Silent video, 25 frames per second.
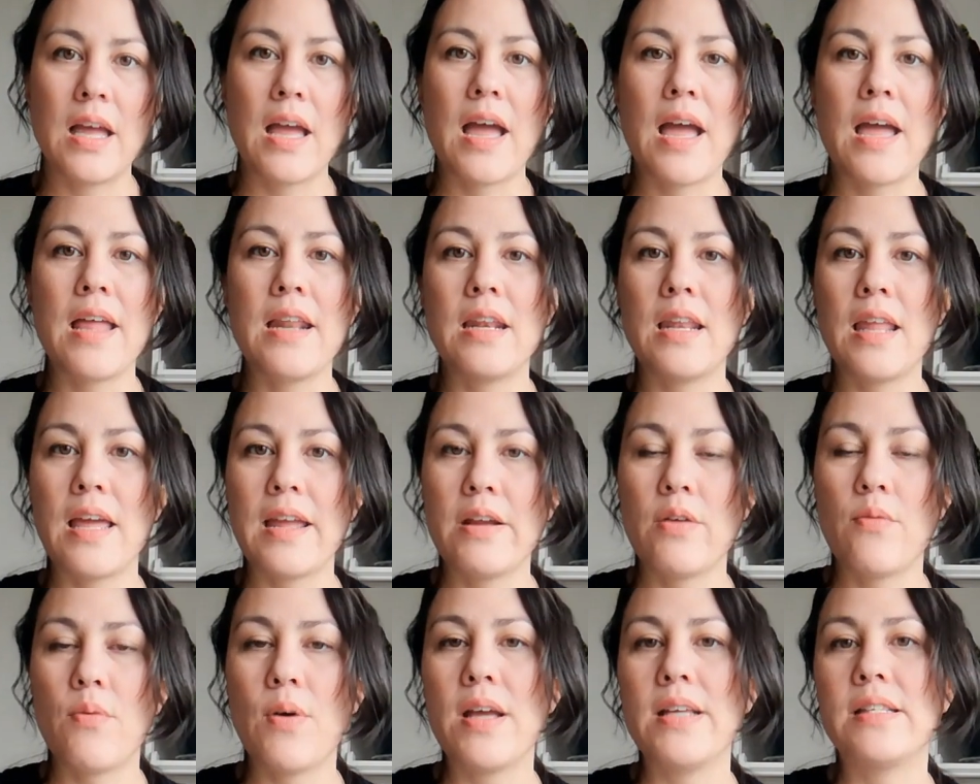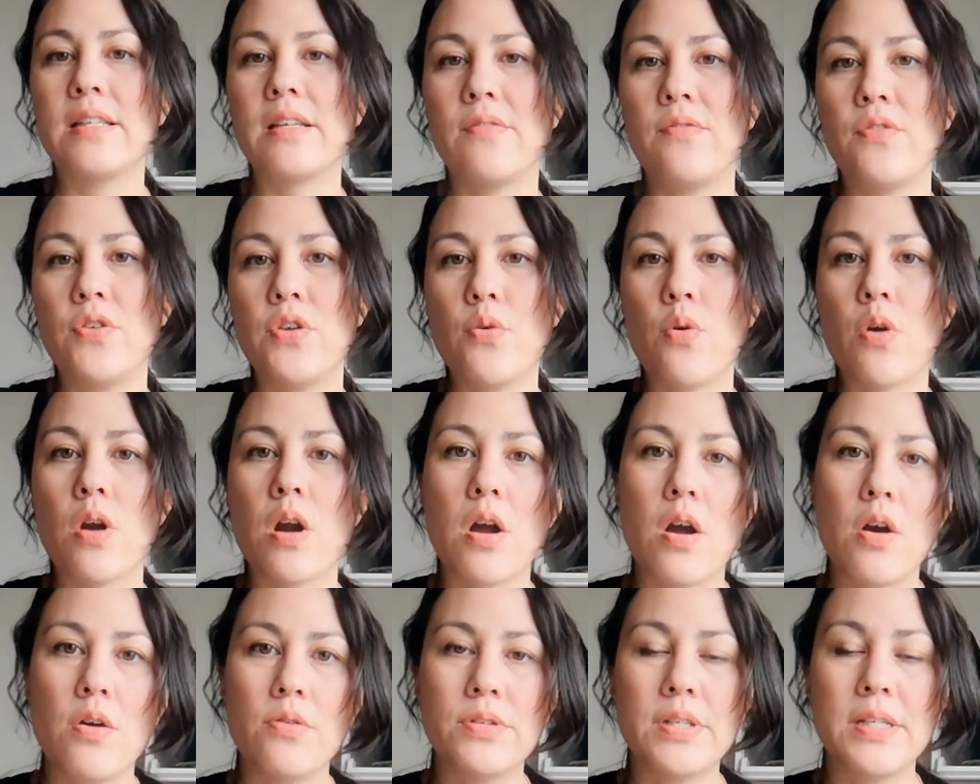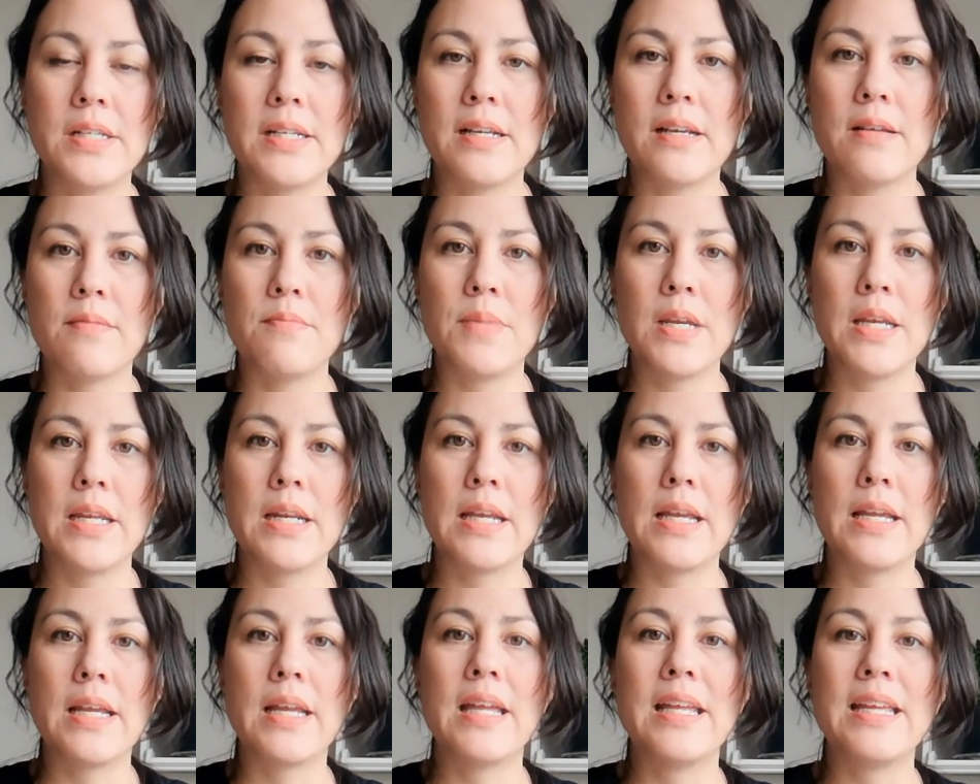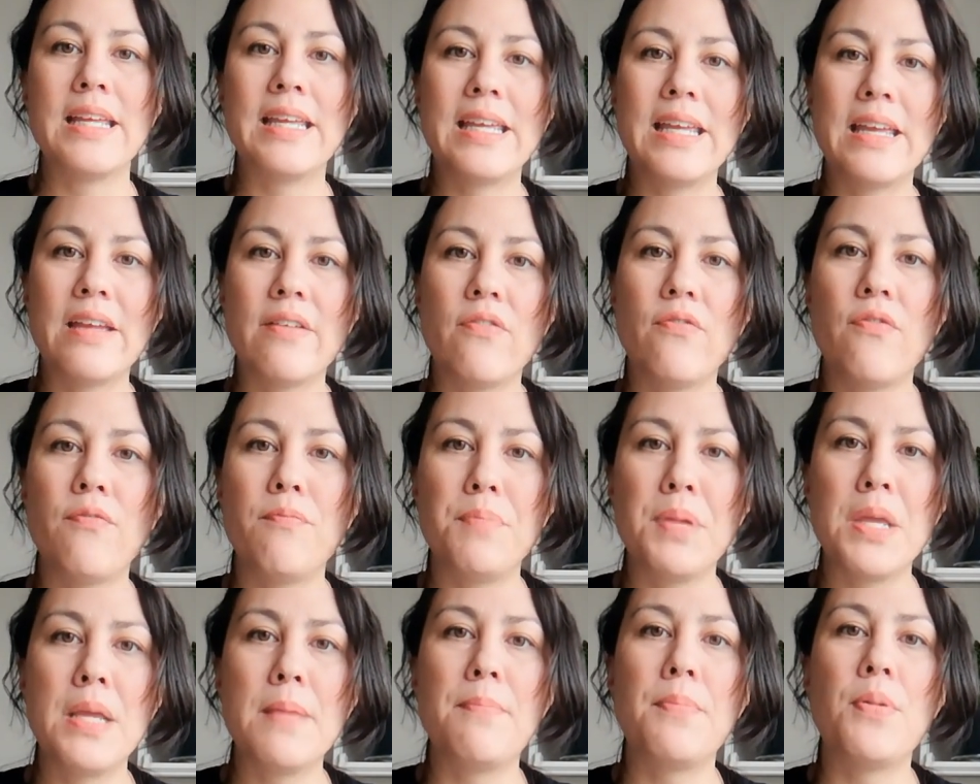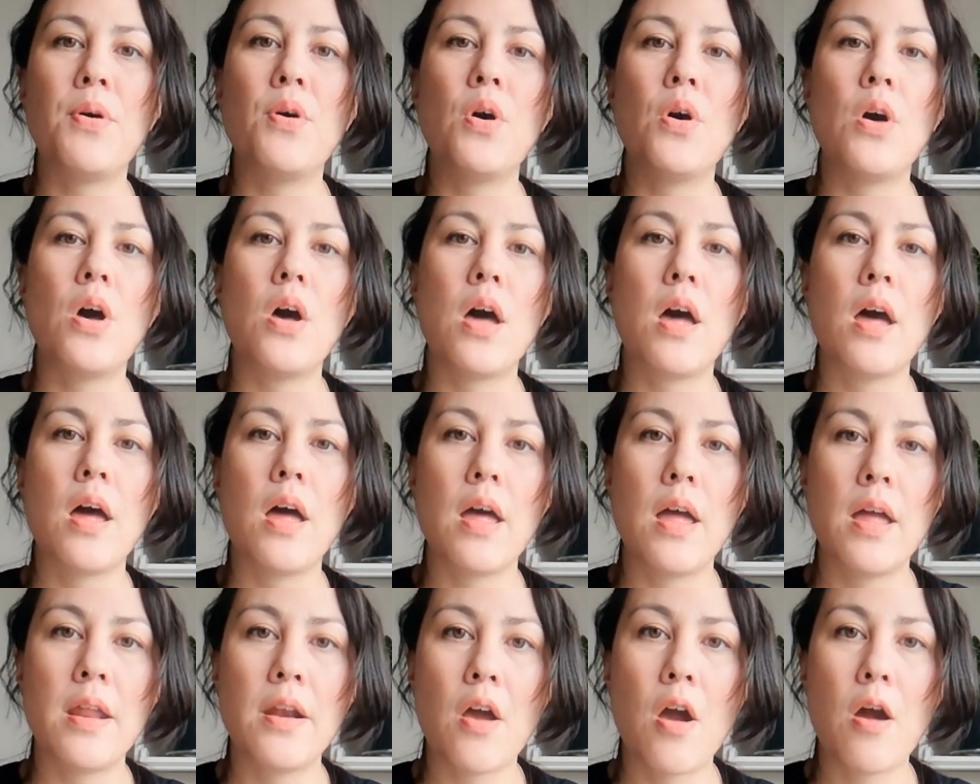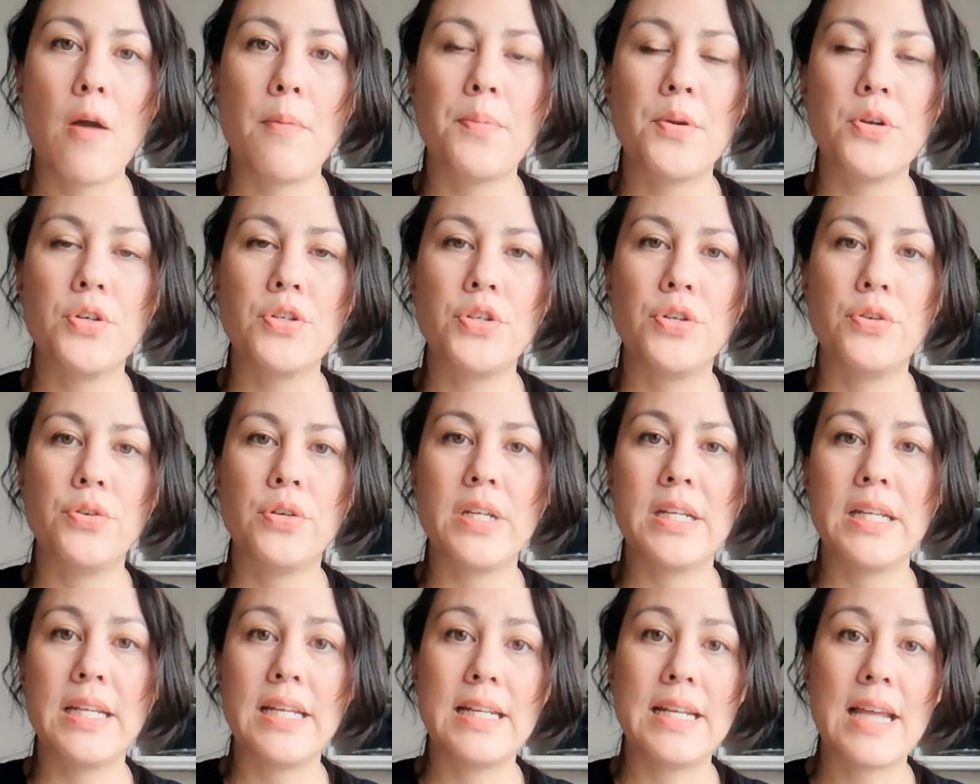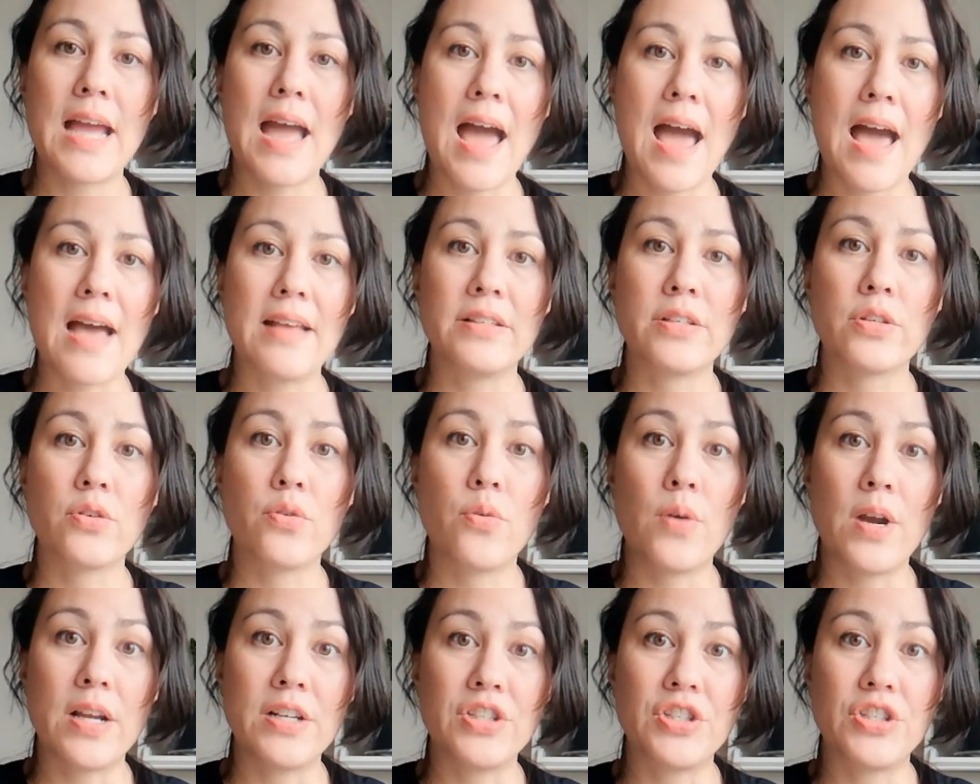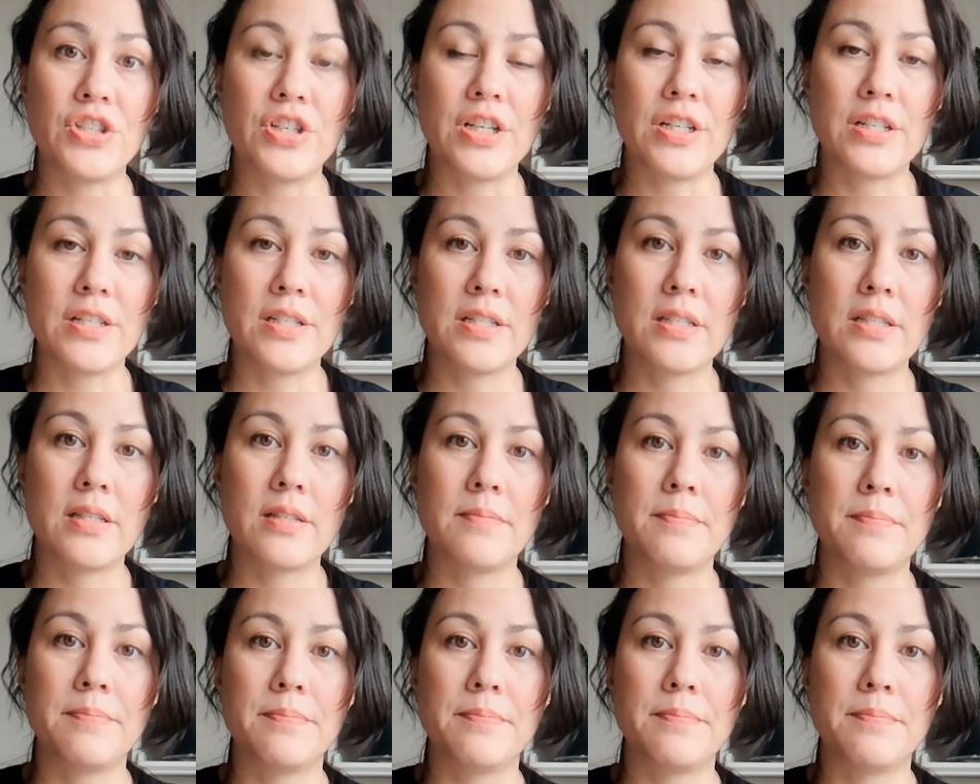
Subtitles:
And likewise, if you are hosting a meeting, give people an opportunity to ask questions.